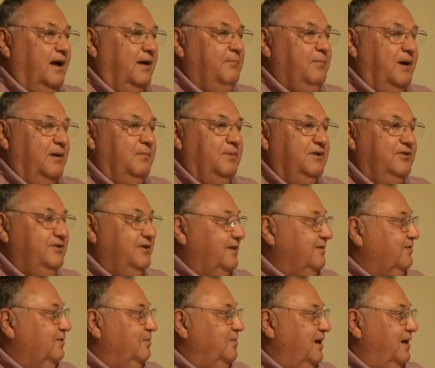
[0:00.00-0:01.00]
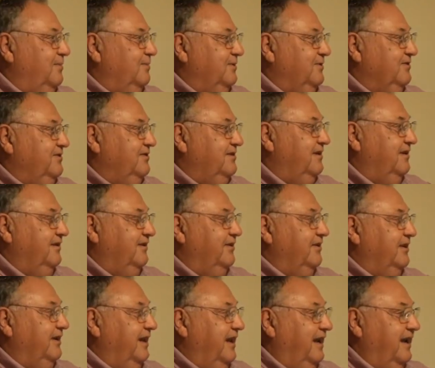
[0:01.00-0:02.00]
I published several papers
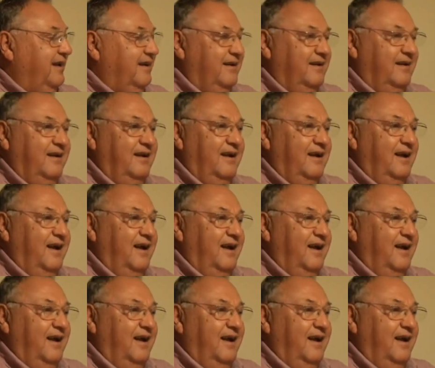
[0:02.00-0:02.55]
during that, and